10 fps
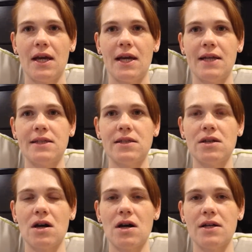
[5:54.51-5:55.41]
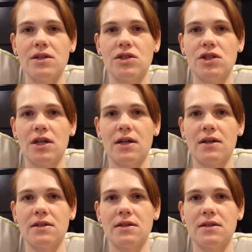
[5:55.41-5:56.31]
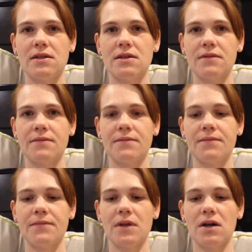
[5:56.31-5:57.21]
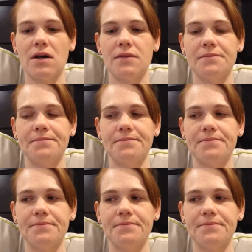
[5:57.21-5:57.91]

it's not just an